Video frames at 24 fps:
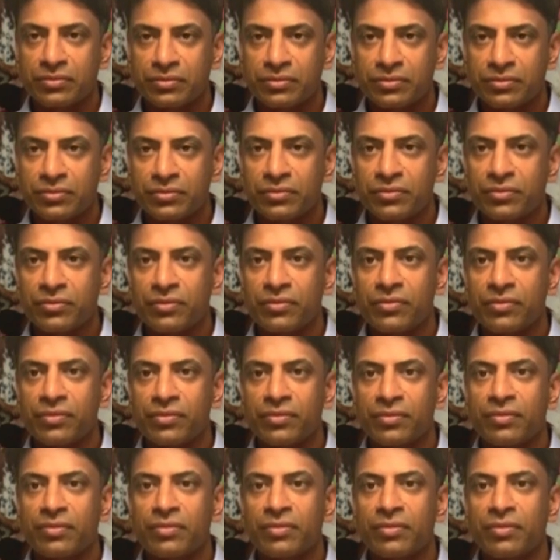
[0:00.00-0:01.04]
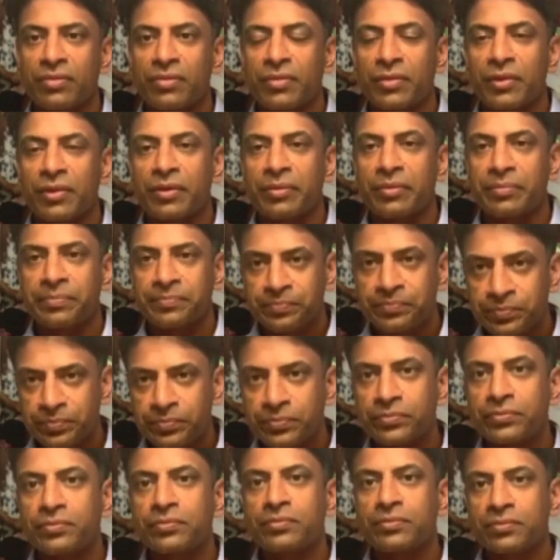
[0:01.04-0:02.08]

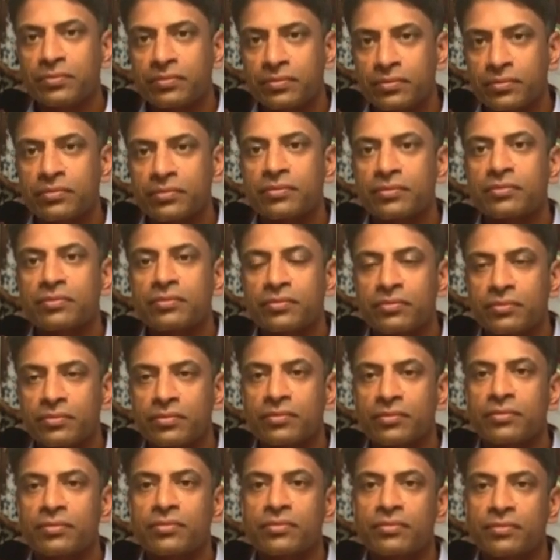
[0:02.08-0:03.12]
This person isn't speaking.